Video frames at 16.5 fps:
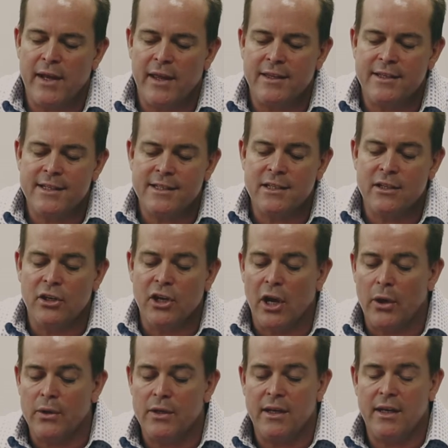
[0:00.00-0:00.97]
Now the disc can
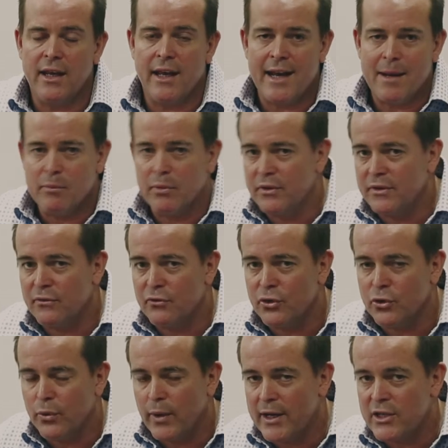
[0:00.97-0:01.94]
go in a number of
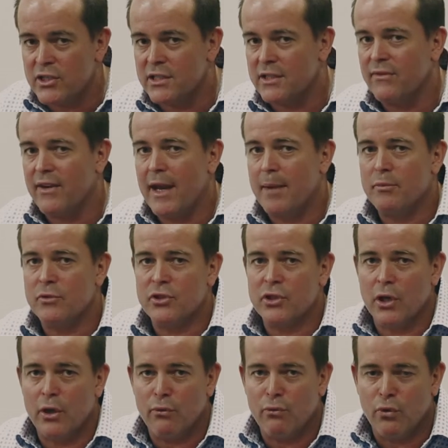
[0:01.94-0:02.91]
different directions. If it happens
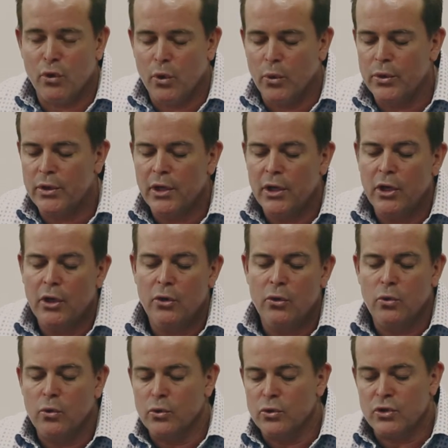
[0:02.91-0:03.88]
to go forward
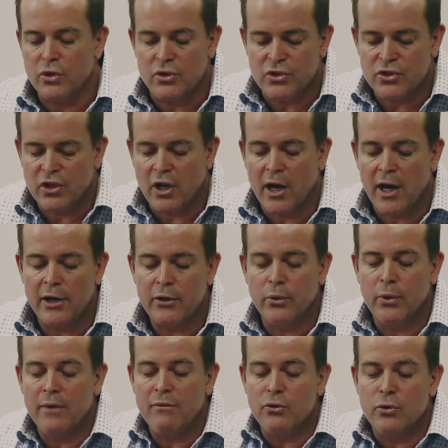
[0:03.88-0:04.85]
or to the side
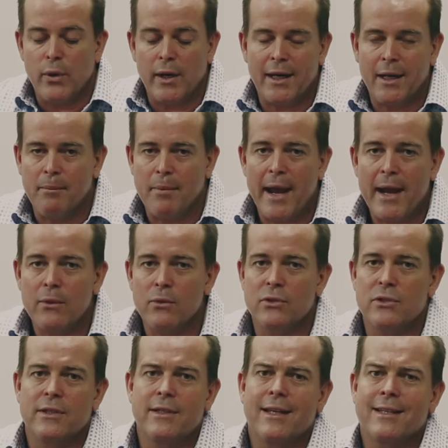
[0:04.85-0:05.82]
or even directly
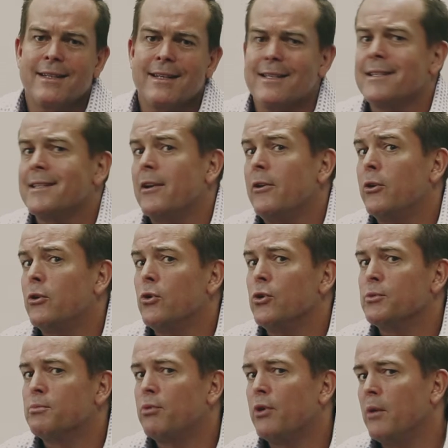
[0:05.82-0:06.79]
backwards, it doesn't necessarily
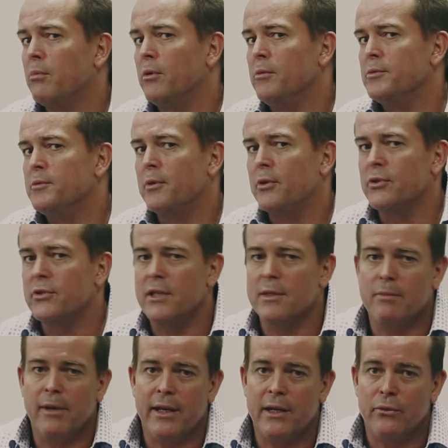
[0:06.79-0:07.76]
cause problems because
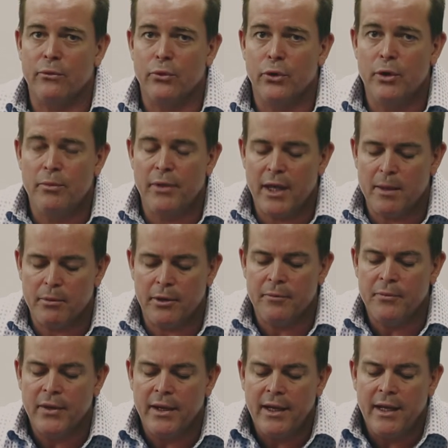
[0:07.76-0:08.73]
there's plenty of room there.
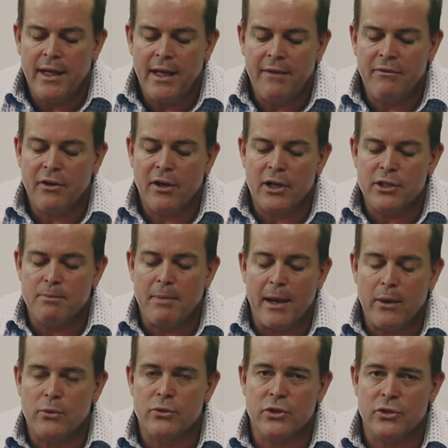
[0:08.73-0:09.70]
But if it goes
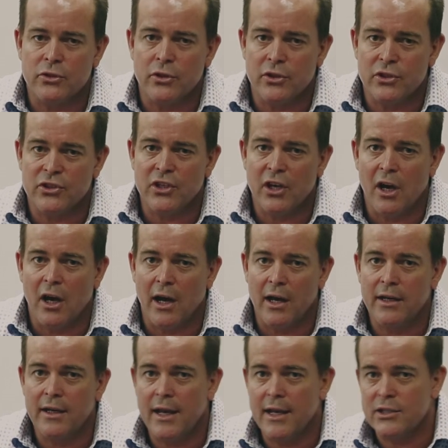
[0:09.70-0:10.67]
backwards and to the
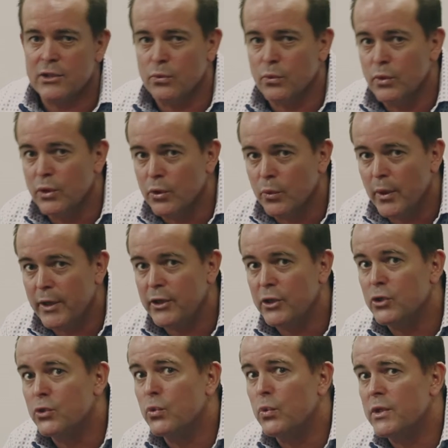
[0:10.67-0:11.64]
side, as it will when
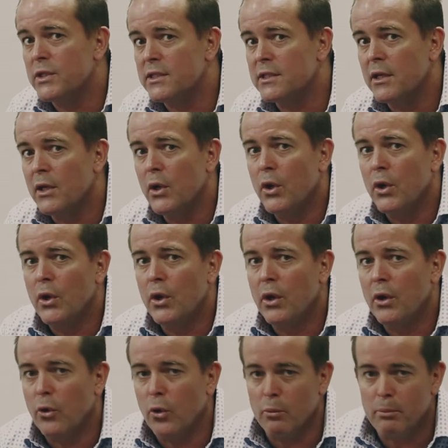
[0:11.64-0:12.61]
you twist
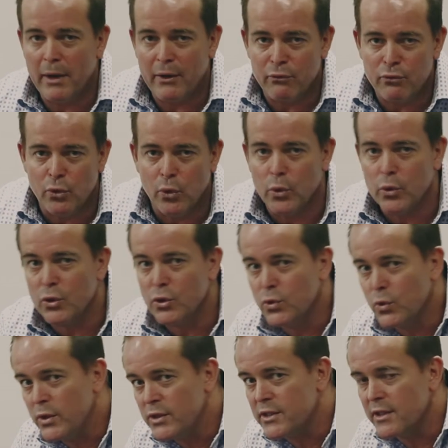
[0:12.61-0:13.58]
or bend forward and
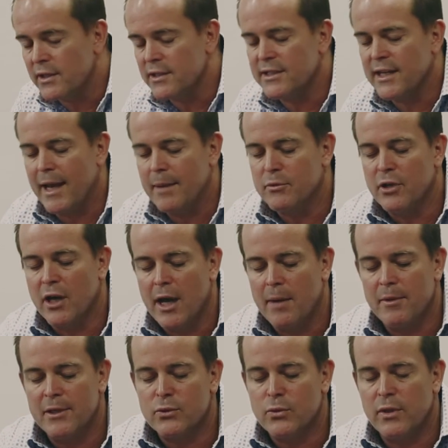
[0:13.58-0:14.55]
twist at the same
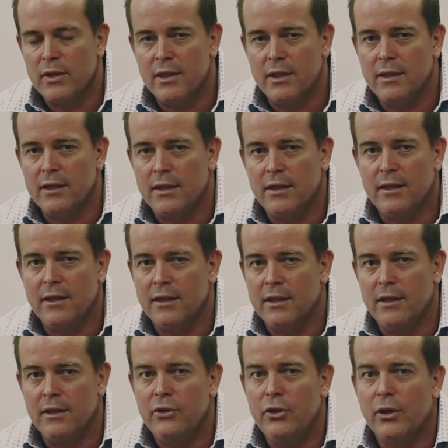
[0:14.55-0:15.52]
time, that's where
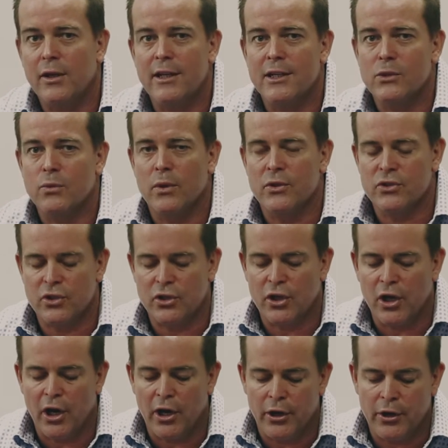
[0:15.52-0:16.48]
the nucleus wants to
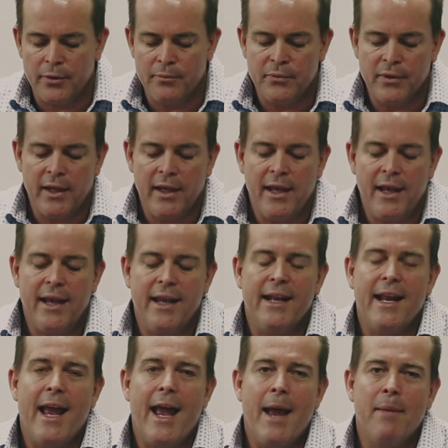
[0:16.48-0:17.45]
go.
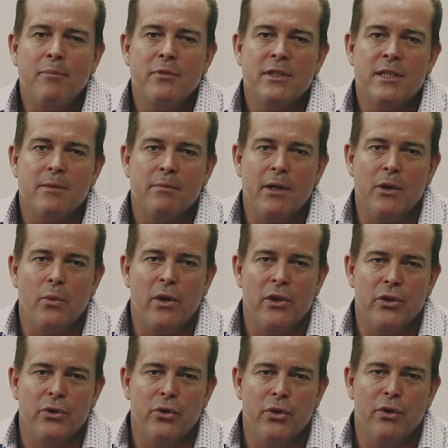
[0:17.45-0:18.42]
It happens to be
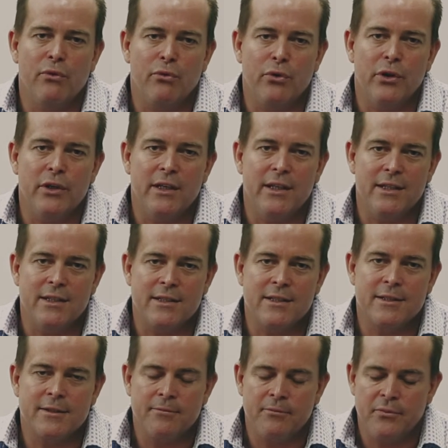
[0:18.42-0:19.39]
where the nerve root
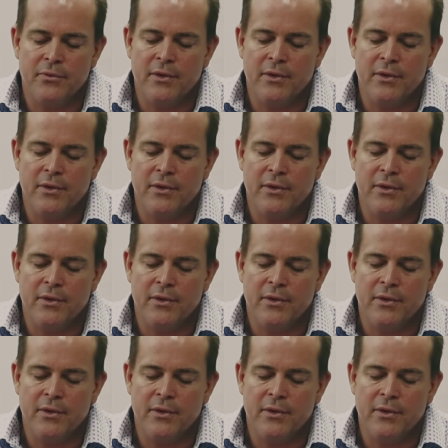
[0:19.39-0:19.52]
is.